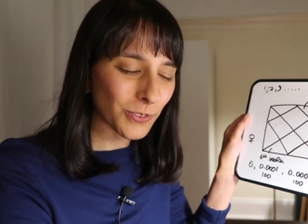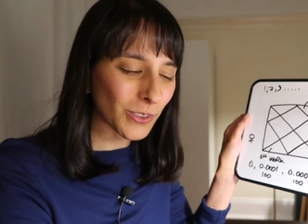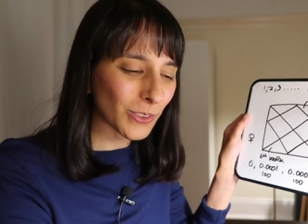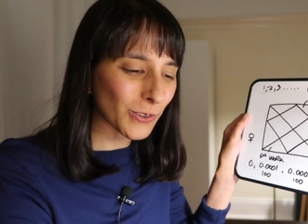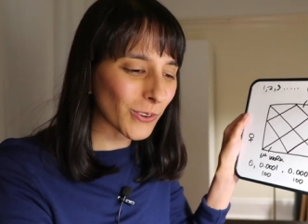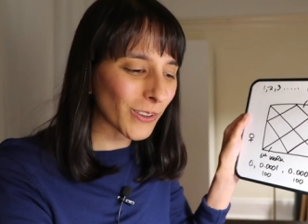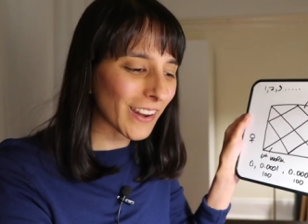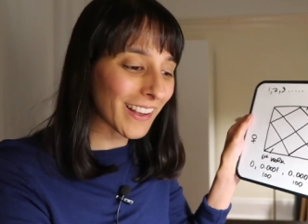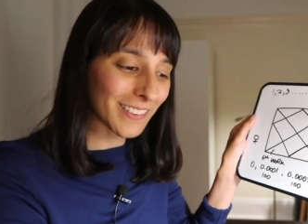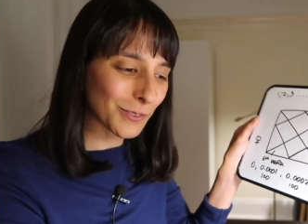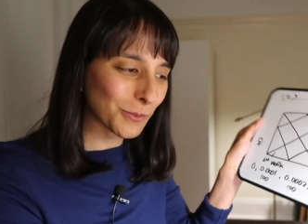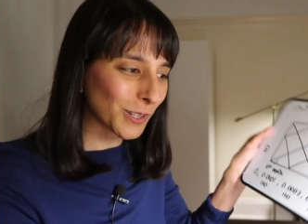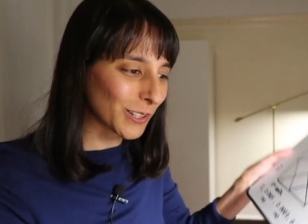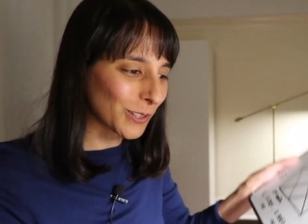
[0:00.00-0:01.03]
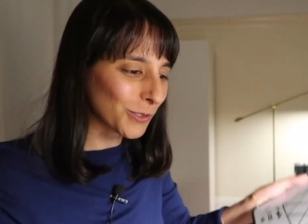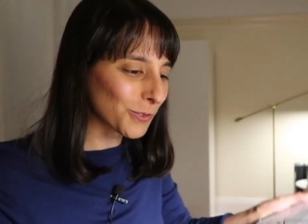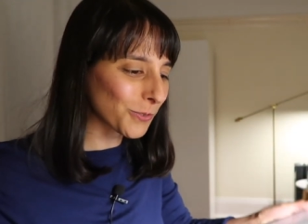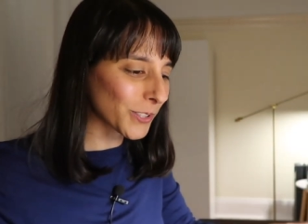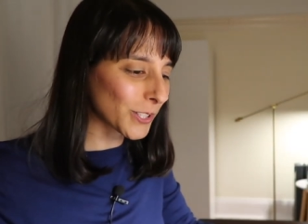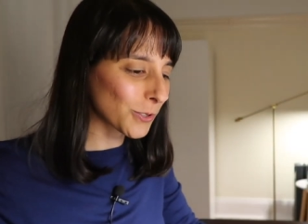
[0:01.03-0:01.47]
for thought as
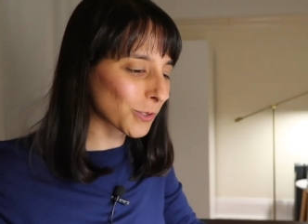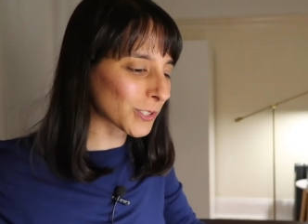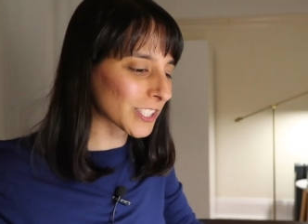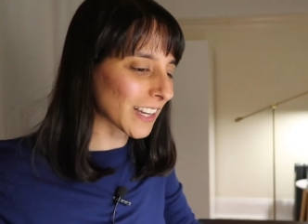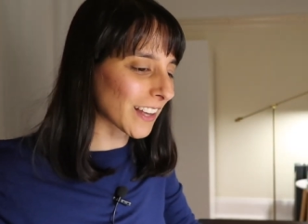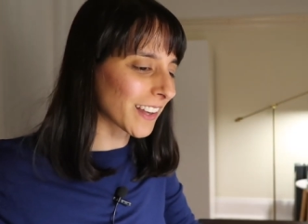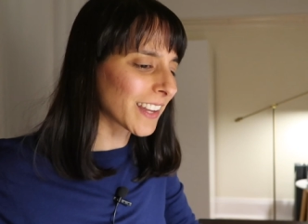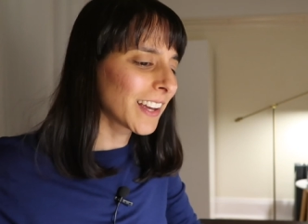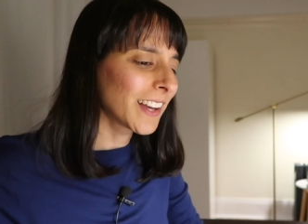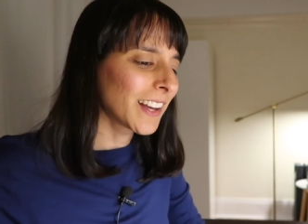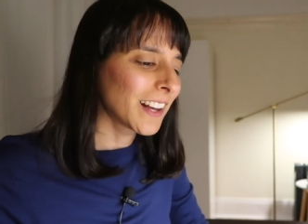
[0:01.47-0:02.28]
well for your chart.